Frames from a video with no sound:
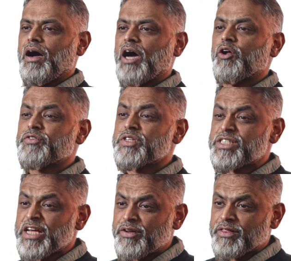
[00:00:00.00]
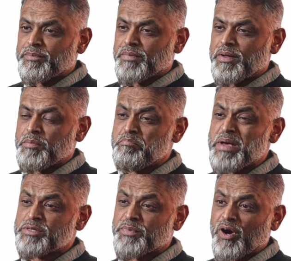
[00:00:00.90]
I'd often stare at them,
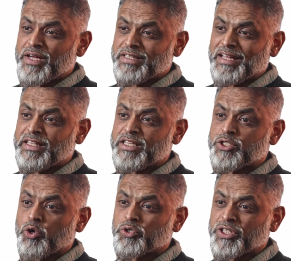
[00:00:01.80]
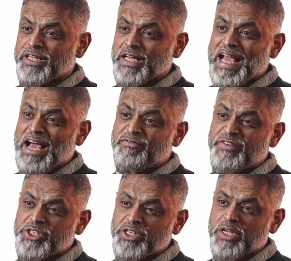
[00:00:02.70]
mesmerized at their soldierly,
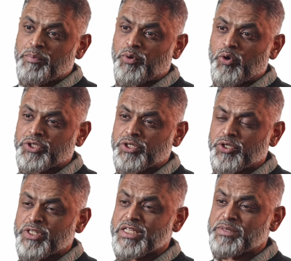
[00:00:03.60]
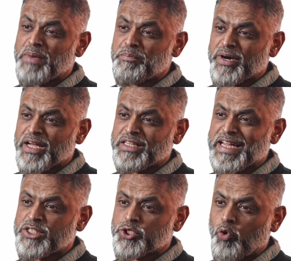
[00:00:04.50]
efficient approach to dismembering a
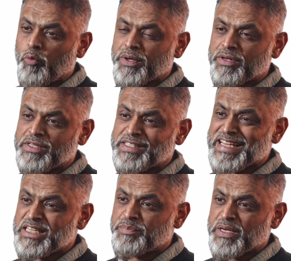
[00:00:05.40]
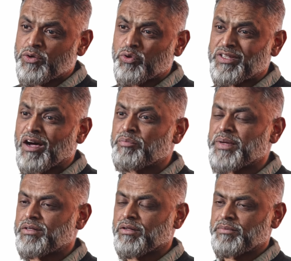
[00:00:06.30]
dead scorpion, centipede, or dung
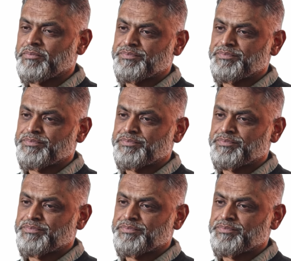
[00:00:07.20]
beetle.